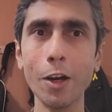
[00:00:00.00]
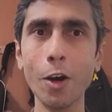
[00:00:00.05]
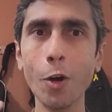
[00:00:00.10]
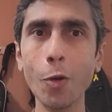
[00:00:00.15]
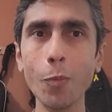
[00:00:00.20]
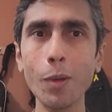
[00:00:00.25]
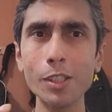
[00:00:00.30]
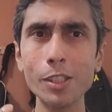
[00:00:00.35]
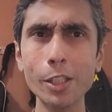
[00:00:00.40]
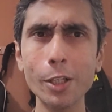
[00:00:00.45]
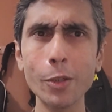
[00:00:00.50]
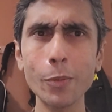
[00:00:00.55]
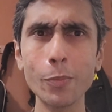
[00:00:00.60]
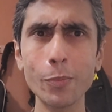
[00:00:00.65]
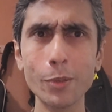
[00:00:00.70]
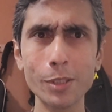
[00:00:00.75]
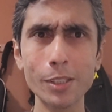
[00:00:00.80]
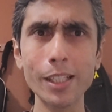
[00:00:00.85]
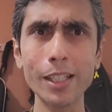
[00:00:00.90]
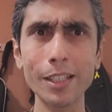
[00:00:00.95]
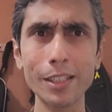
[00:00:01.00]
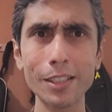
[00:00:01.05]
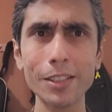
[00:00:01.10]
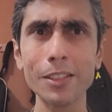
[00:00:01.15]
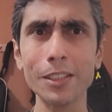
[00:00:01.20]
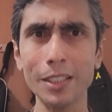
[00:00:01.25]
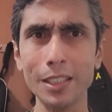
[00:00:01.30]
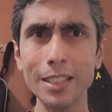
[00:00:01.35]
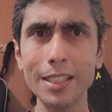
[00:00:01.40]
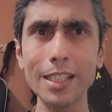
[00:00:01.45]
how much can you present
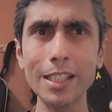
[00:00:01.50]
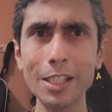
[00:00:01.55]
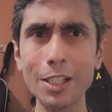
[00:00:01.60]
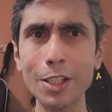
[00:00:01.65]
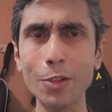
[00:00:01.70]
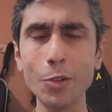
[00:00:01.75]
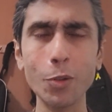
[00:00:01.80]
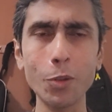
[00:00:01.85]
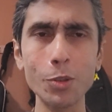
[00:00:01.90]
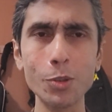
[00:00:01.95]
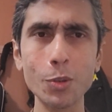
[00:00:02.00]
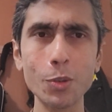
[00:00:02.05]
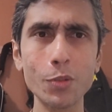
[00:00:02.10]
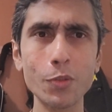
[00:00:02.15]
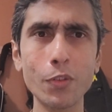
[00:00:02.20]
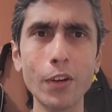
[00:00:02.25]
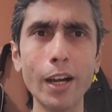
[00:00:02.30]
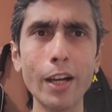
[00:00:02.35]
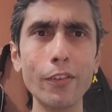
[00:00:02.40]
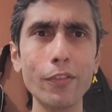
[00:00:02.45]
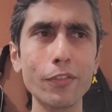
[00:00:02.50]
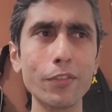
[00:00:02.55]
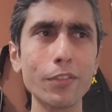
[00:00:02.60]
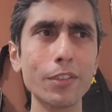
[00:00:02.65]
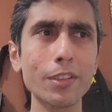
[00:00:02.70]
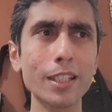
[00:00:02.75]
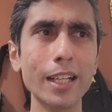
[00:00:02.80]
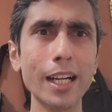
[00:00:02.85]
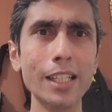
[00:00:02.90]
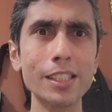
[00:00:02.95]
across those 5
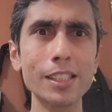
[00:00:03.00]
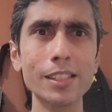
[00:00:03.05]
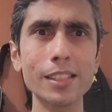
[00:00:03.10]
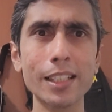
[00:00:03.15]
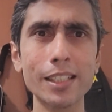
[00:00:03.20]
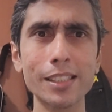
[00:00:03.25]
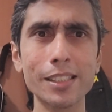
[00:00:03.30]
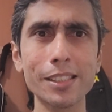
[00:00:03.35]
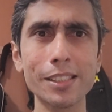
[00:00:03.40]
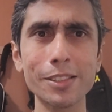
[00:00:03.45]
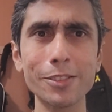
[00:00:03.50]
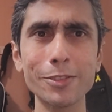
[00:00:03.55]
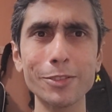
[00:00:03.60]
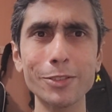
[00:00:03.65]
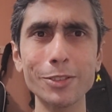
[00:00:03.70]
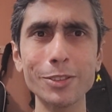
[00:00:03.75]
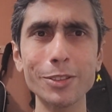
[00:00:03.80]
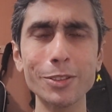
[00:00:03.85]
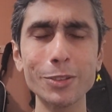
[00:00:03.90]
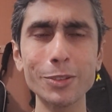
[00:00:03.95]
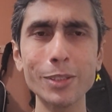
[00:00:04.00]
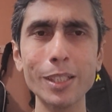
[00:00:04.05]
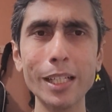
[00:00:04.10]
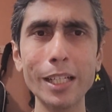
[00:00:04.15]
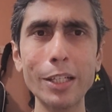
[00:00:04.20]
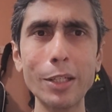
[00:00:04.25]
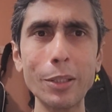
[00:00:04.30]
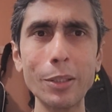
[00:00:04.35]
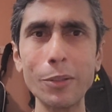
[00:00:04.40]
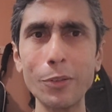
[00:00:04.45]
clashes that's
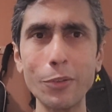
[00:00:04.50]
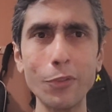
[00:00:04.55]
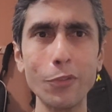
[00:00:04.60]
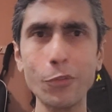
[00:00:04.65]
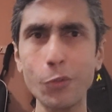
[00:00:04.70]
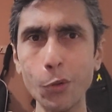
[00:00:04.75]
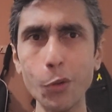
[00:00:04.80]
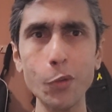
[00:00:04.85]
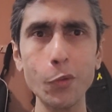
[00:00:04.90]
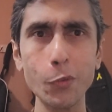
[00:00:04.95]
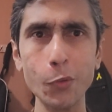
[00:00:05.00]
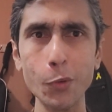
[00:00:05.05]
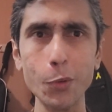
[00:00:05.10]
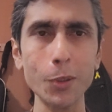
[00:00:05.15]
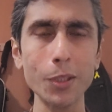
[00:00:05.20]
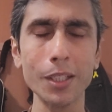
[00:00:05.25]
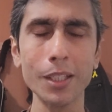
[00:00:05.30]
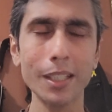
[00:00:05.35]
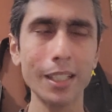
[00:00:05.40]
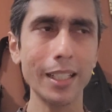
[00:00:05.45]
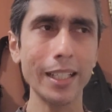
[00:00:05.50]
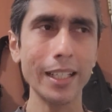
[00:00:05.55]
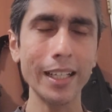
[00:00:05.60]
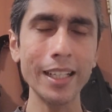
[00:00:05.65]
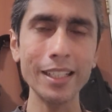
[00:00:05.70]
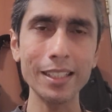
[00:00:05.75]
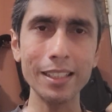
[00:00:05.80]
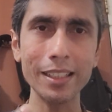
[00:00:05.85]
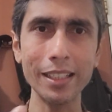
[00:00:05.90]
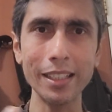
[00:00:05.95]
really fruitful
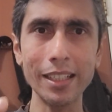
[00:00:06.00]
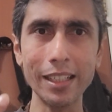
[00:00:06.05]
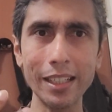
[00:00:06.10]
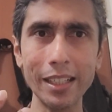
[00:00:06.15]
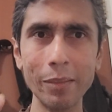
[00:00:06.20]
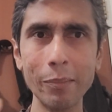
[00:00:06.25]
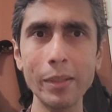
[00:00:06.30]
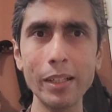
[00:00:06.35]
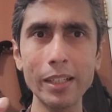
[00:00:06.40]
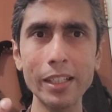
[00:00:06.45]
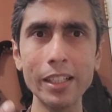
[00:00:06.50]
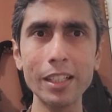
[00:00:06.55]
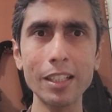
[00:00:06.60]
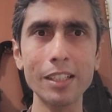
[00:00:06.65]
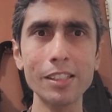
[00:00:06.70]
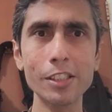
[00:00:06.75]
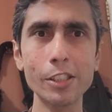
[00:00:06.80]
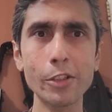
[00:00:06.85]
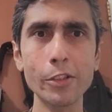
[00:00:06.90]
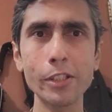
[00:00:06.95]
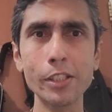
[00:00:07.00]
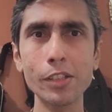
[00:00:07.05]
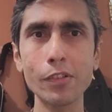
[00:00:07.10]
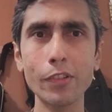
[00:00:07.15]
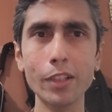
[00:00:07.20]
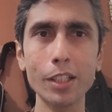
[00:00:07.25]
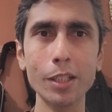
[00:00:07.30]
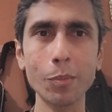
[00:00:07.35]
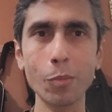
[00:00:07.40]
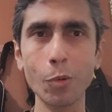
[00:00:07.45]
in making a consideration
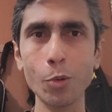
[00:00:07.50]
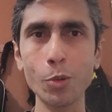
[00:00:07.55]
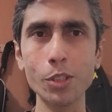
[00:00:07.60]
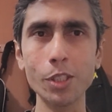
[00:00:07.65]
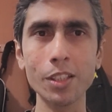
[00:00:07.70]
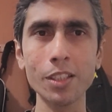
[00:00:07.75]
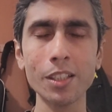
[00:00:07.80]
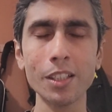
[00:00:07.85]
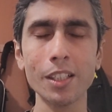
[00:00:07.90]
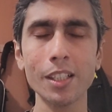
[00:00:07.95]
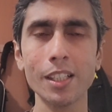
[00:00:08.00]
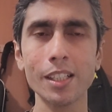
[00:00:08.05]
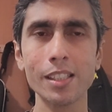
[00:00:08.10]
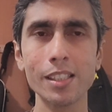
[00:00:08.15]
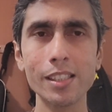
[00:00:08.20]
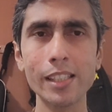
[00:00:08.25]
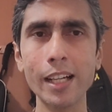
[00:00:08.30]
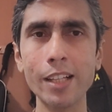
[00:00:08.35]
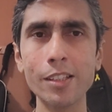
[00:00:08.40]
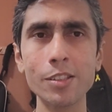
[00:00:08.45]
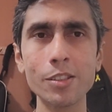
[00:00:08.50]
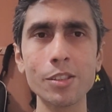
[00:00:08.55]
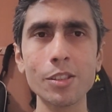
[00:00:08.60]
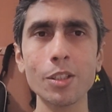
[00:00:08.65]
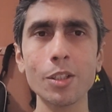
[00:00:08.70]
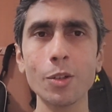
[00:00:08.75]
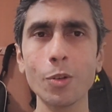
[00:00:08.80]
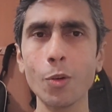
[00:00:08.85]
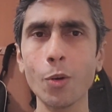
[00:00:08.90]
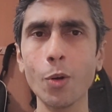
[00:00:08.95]
whether a motion stands
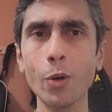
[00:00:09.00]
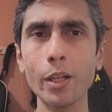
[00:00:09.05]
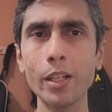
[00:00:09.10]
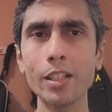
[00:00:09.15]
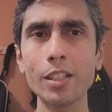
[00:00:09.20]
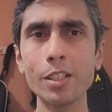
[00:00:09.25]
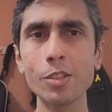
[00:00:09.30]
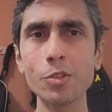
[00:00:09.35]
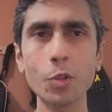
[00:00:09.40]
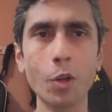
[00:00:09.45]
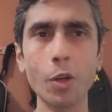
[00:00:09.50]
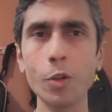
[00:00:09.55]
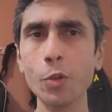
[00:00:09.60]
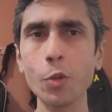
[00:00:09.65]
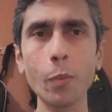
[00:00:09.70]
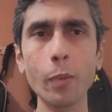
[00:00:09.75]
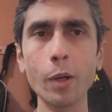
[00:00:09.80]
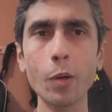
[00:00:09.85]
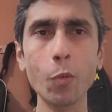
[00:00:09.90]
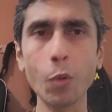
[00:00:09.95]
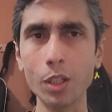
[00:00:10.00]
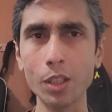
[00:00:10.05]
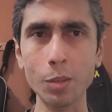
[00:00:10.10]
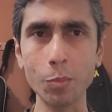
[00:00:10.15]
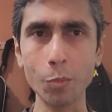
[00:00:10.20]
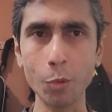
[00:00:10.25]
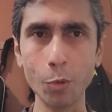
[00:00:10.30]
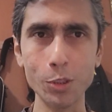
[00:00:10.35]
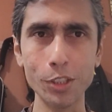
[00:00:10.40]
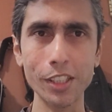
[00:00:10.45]
or it does not, no matter what the
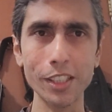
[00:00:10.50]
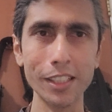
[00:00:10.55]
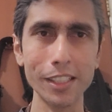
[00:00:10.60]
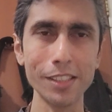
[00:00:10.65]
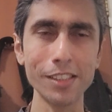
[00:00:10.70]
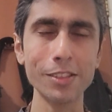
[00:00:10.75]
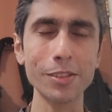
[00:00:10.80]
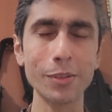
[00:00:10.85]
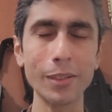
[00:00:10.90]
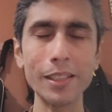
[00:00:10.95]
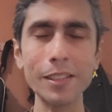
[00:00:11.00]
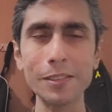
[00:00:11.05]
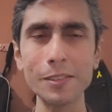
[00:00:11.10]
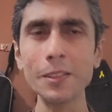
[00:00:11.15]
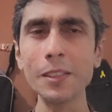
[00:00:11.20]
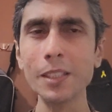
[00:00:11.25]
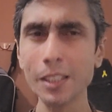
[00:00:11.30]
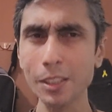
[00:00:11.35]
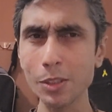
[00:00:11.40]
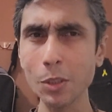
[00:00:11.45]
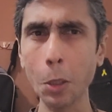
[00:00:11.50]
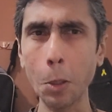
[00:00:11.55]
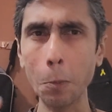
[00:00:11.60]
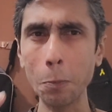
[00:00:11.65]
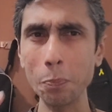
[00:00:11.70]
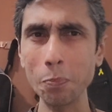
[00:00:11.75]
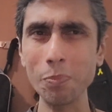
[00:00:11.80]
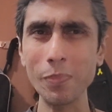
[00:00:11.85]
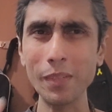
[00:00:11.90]
motion is, right? So